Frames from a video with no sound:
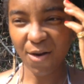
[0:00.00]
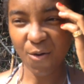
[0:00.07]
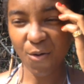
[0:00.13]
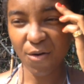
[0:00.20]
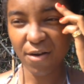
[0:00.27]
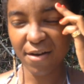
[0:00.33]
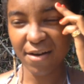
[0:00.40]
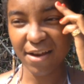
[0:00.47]

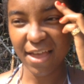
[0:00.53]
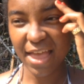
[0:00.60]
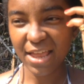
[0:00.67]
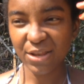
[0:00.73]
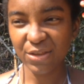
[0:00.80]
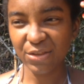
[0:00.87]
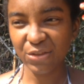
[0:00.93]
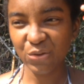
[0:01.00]
or
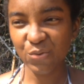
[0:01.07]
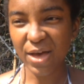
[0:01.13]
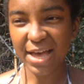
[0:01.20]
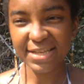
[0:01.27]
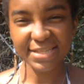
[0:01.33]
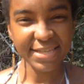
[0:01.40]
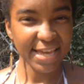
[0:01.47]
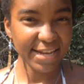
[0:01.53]
and you
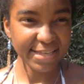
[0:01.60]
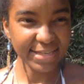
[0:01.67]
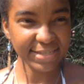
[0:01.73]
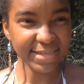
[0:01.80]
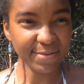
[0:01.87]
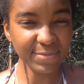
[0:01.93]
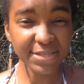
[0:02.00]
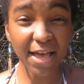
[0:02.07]
guys say it at the
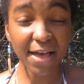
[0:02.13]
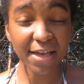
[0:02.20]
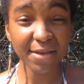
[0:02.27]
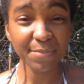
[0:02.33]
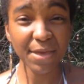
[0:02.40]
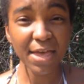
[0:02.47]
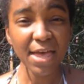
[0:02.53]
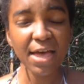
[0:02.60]
same
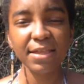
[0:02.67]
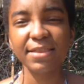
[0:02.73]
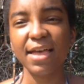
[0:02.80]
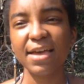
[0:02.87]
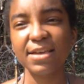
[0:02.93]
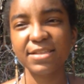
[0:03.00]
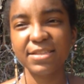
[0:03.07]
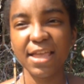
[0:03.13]
time,
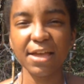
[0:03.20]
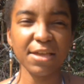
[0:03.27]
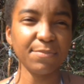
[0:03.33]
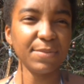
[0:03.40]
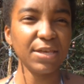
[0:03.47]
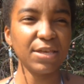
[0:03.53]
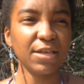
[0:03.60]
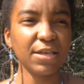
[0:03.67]
that can
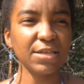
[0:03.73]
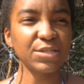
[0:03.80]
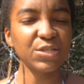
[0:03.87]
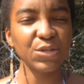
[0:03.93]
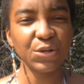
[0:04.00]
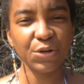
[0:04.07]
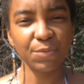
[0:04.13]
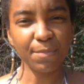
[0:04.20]
be
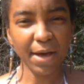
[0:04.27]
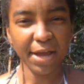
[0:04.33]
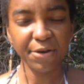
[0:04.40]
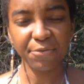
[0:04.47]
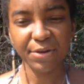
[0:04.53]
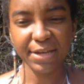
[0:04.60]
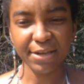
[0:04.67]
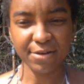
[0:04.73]
considered
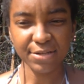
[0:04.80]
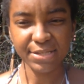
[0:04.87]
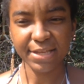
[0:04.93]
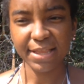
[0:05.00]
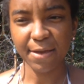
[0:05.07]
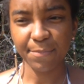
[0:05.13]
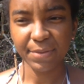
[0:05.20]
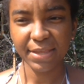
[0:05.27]
mind reading or
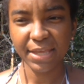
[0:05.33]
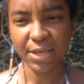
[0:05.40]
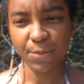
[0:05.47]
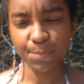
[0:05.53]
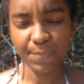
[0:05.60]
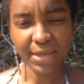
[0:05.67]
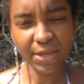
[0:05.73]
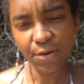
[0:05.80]
telepathy,
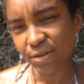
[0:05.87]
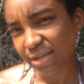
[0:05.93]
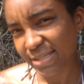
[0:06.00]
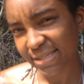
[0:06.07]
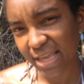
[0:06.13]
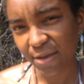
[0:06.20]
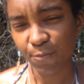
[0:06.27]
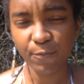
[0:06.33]
being on the
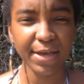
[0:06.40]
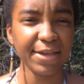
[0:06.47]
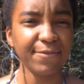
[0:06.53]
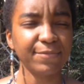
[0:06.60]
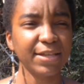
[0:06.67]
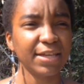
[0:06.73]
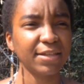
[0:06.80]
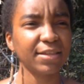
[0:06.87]
same
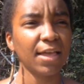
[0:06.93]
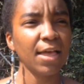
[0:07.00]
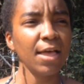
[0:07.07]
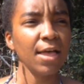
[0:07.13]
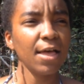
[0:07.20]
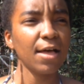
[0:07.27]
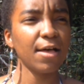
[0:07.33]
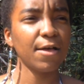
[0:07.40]
wavelength,
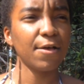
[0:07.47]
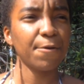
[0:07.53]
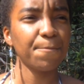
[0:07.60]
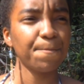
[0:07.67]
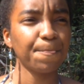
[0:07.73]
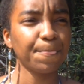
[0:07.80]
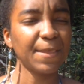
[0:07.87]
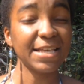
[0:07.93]

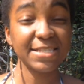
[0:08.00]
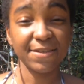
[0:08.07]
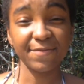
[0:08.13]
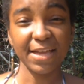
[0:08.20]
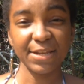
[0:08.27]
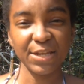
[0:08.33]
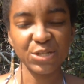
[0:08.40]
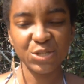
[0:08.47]
things of
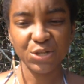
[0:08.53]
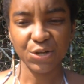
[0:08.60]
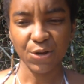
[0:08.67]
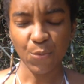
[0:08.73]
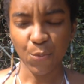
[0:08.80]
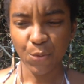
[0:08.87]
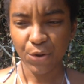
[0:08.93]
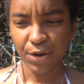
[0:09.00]
that nature,
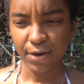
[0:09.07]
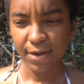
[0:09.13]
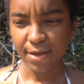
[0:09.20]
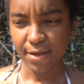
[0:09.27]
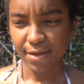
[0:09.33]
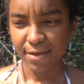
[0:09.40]
or